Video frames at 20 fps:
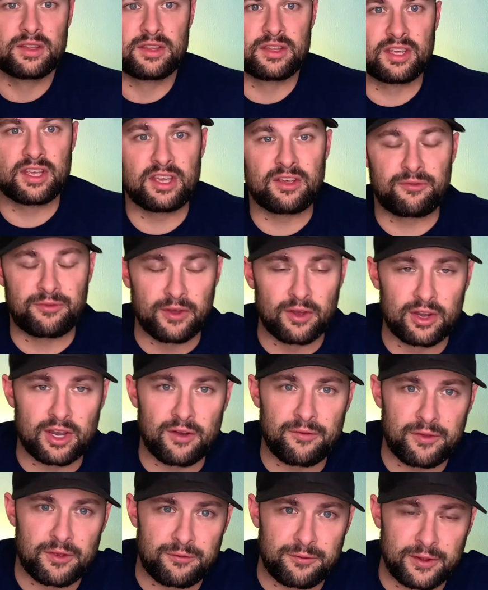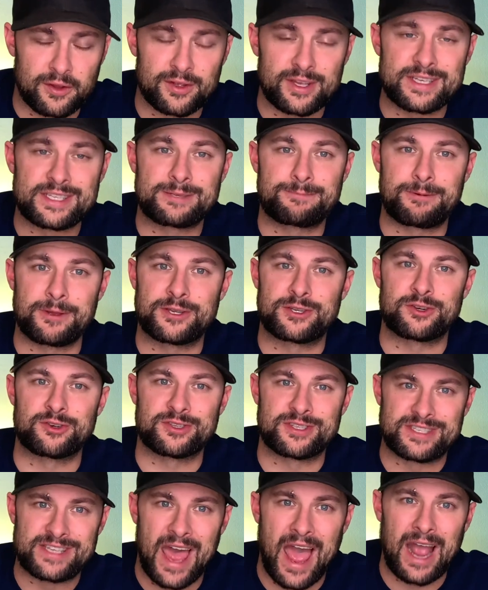The Philadelphia Phillies pitcher
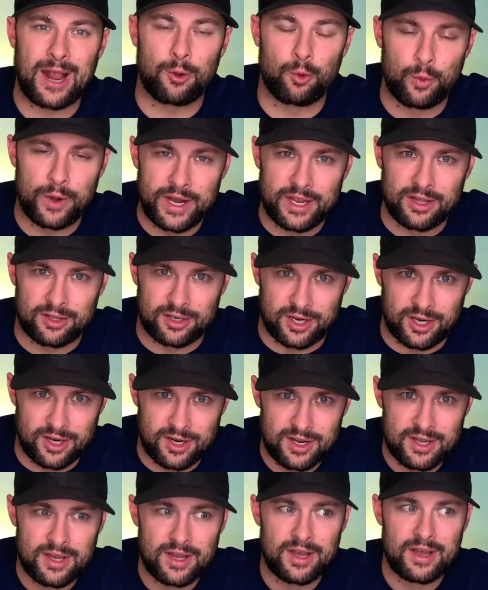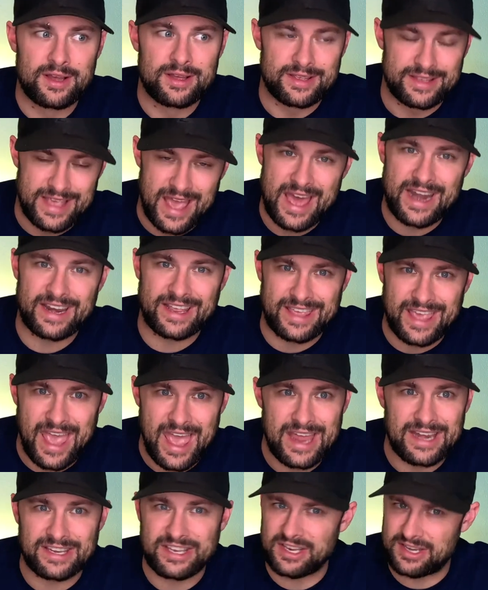Zach Wheeler, yet
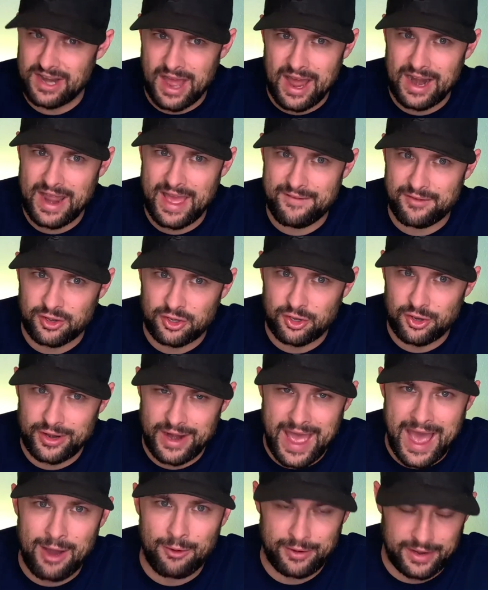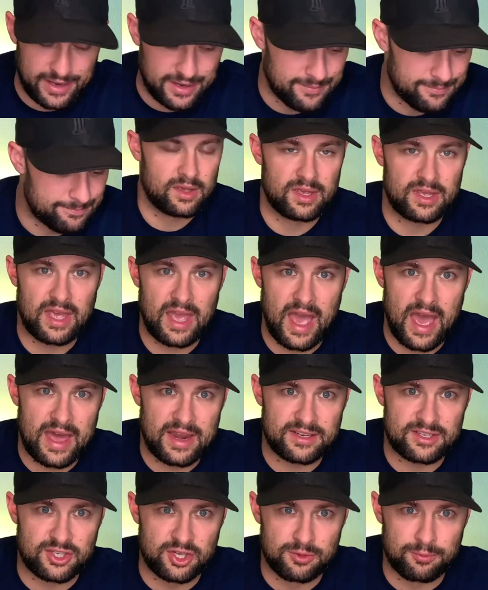again, did not have a good outing. He
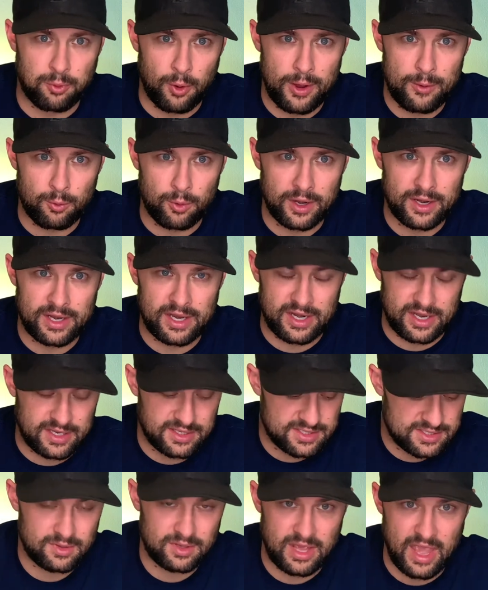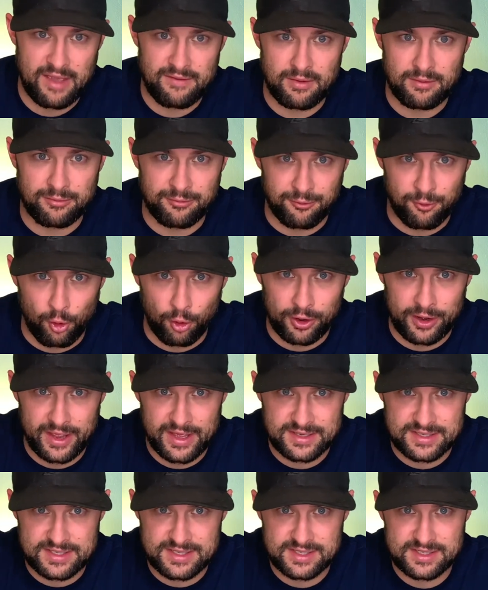had 2.1 innings, gave up 4
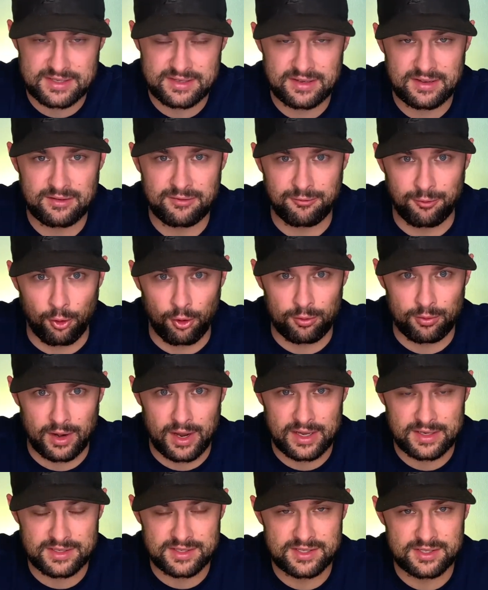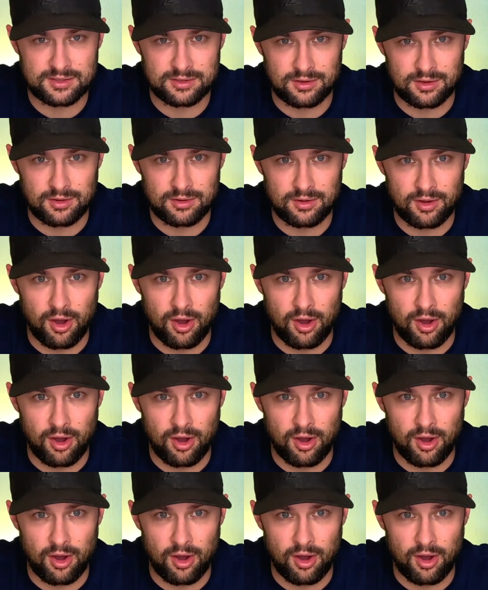hits, 4 runs.